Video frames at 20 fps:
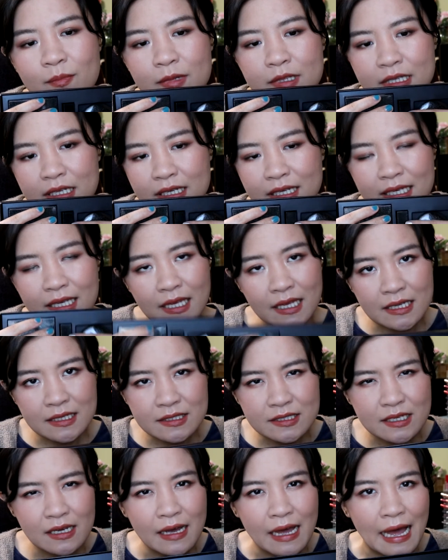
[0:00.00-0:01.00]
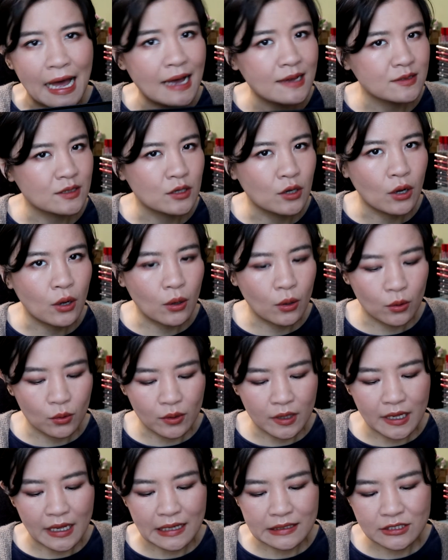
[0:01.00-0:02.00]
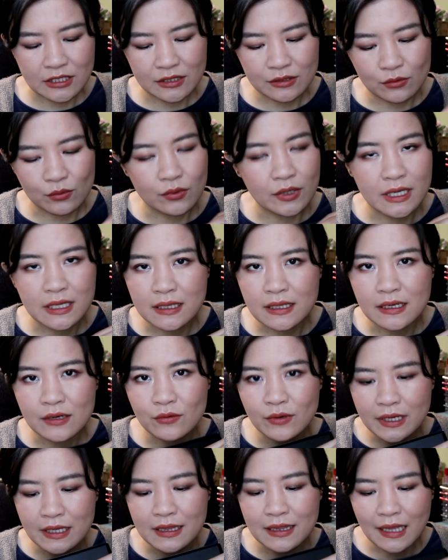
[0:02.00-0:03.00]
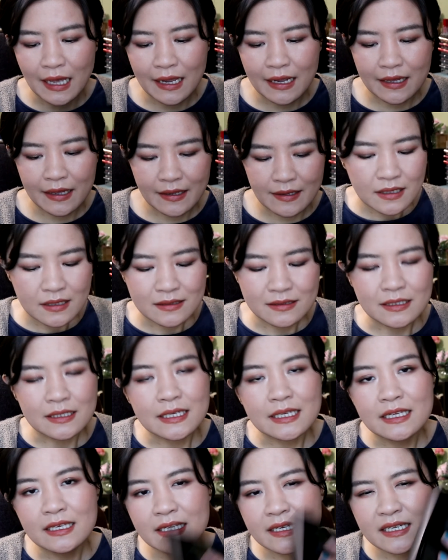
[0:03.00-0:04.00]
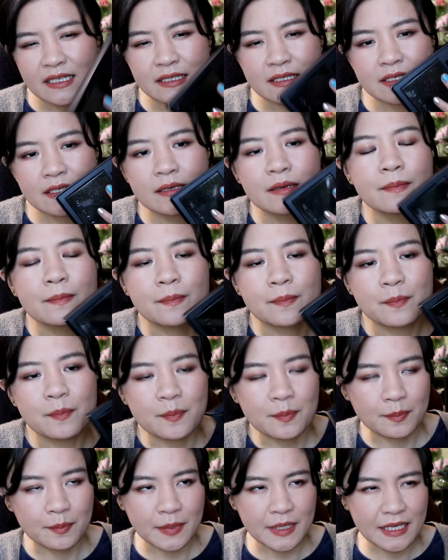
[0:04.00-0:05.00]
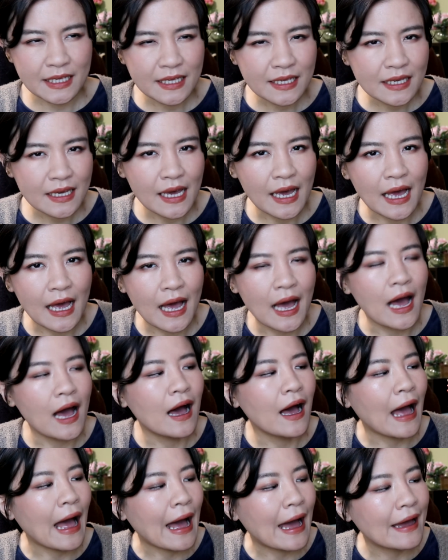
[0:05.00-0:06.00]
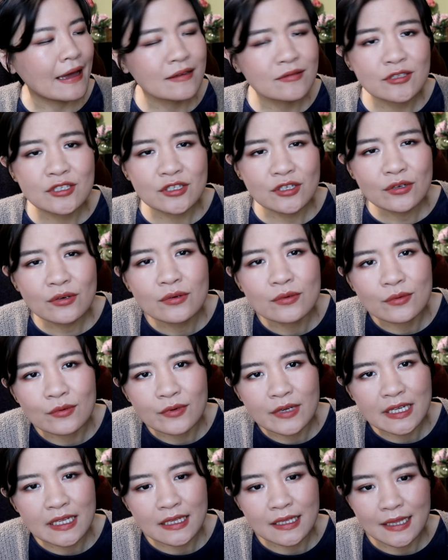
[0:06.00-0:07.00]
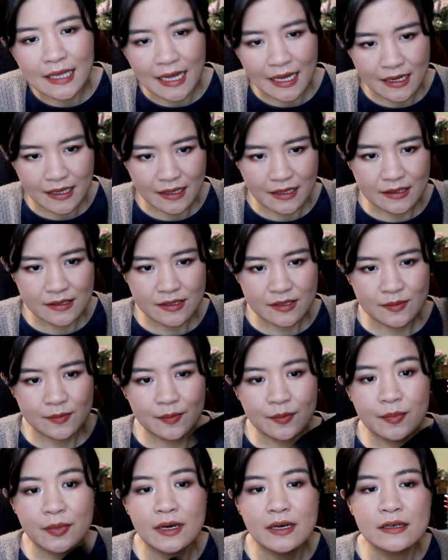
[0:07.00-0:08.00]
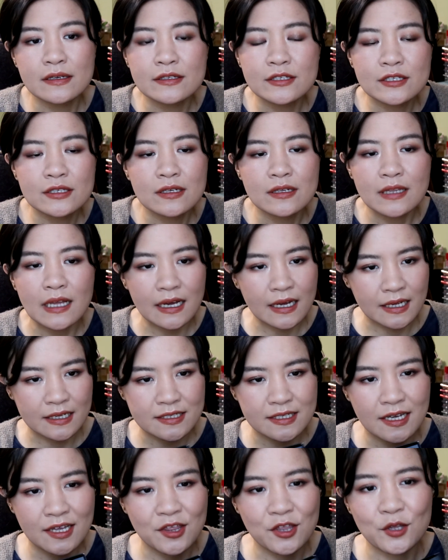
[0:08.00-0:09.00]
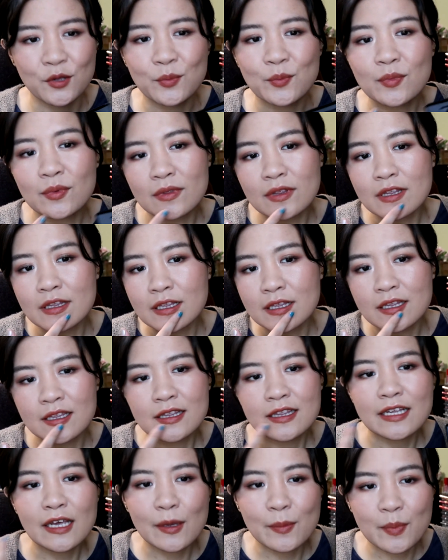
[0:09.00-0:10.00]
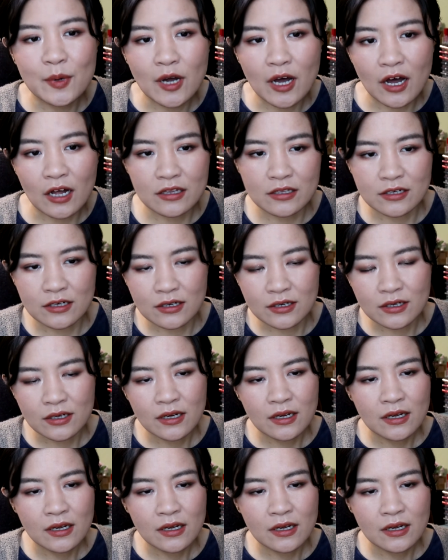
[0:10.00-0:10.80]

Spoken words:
The kit as a whole, I just really like it. The kit B, I still really like this, but like I said, the lip color,